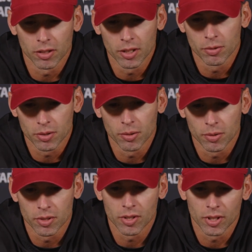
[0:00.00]
He was, he
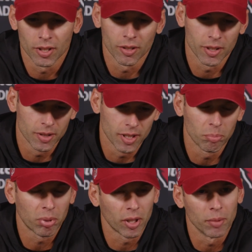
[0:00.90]
was, you know, he
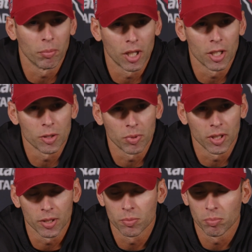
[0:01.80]
didn't play much, but
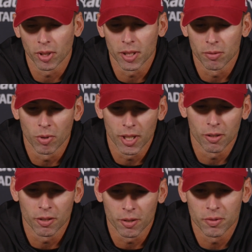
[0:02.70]
he's played
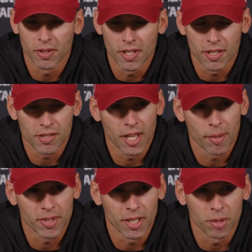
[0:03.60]
well the, the
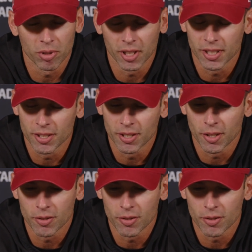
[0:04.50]
snaps that he played, you know.